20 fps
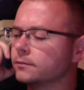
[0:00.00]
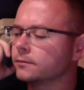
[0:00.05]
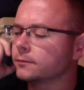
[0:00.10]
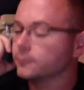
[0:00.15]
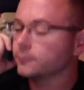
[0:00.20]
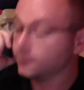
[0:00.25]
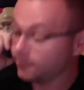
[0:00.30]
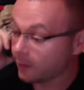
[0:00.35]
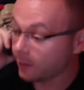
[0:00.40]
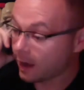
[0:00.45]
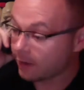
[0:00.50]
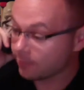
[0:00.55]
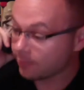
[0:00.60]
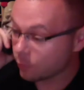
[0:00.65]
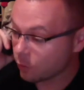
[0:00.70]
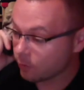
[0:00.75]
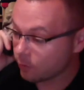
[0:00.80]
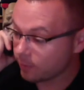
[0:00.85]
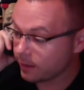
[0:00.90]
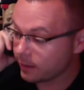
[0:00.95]
5
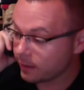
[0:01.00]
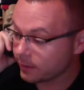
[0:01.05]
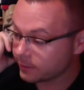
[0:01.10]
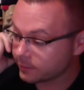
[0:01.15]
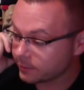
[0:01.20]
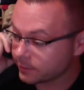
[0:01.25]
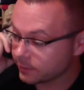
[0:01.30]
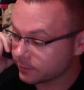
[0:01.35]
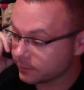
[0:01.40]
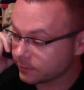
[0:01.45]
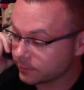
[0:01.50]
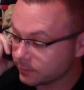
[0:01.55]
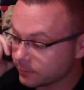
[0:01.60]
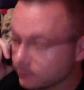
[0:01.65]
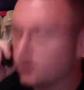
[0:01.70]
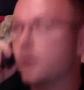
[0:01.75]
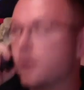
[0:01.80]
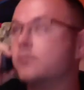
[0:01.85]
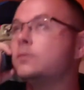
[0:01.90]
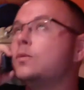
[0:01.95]
more minutes?
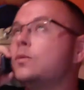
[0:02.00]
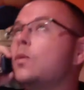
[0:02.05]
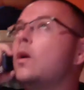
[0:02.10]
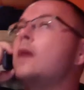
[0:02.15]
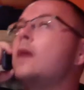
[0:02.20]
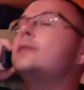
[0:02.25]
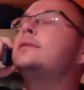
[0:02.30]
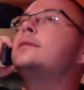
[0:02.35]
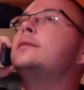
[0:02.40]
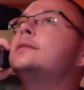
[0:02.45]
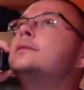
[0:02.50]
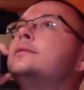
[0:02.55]
What?